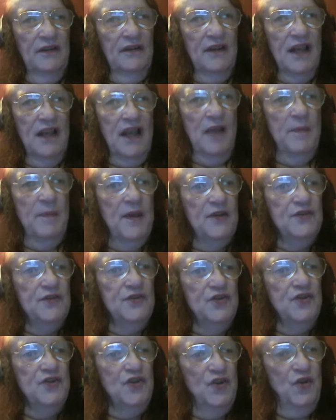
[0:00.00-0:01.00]
How about
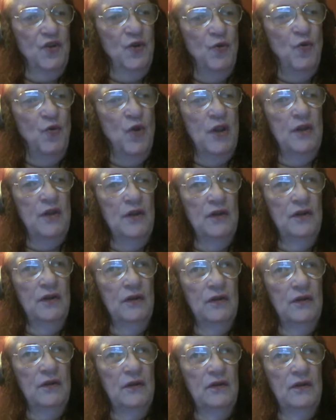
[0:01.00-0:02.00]
2
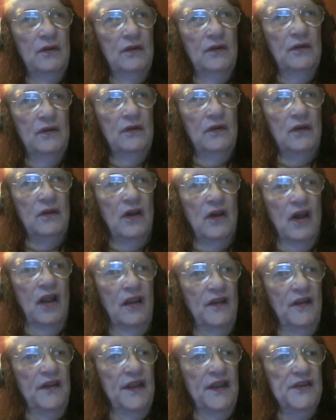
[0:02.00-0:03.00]

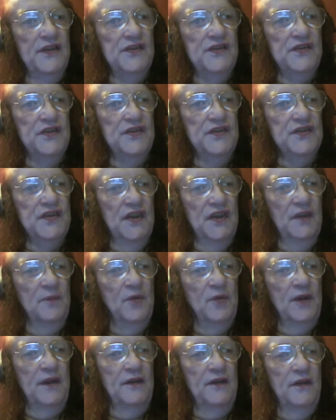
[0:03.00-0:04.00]
holidays that
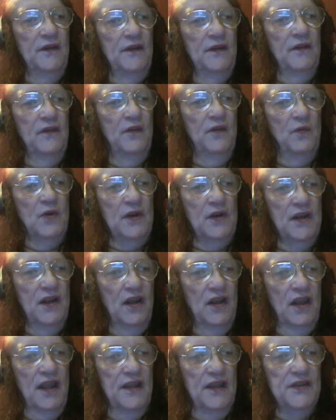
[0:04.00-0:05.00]
celebrate the working
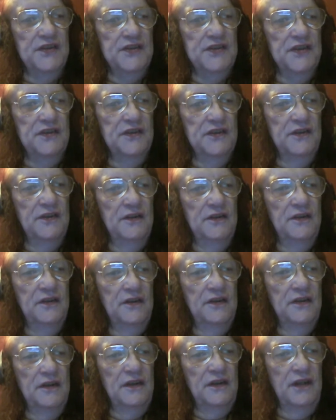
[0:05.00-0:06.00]
class?
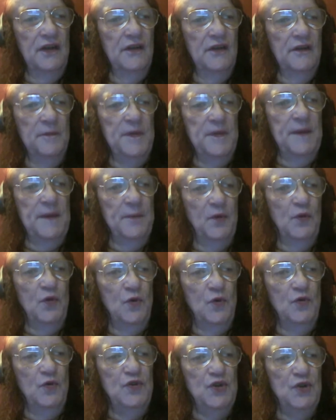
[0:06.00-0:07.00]
You know, the people
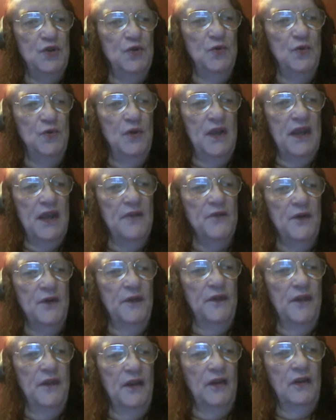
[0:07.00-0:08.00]
who do
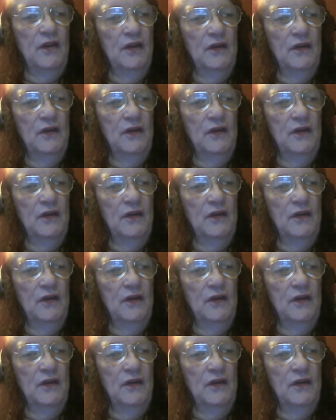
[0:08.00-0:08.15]
everything.